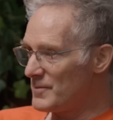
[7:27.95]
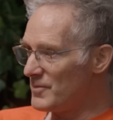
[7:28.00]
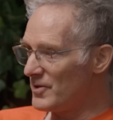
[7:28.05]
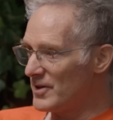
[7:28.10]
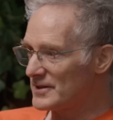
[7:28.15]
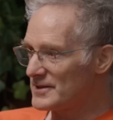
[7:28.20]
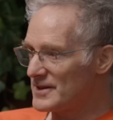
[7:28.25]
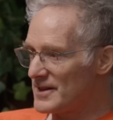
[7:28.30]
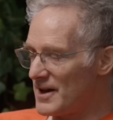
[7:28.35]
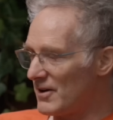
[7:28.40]

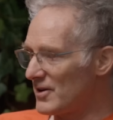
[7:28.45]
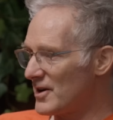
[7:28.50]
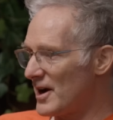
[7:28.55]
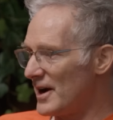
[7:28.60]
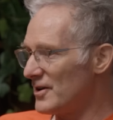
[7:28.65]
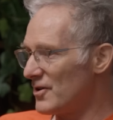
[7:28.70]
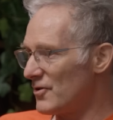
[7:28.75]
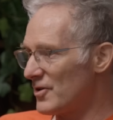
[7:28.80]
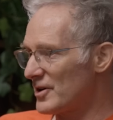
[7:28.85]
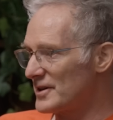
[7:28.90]
belong to the
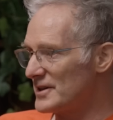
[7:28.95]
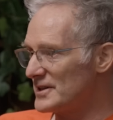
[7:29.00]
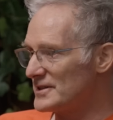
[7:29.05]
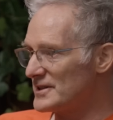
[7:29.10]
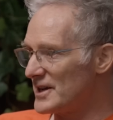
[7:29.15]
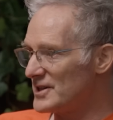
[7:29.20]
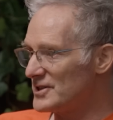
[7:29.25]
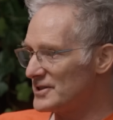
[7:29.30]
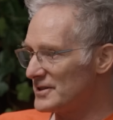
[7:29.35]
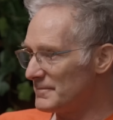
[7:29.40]
al-Qaeda
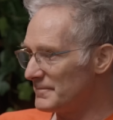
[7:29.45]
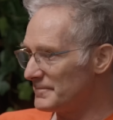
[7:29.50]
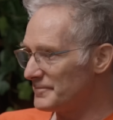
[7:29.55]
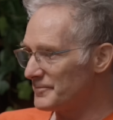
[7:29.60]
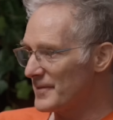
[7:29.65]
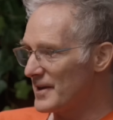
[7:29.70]
organization,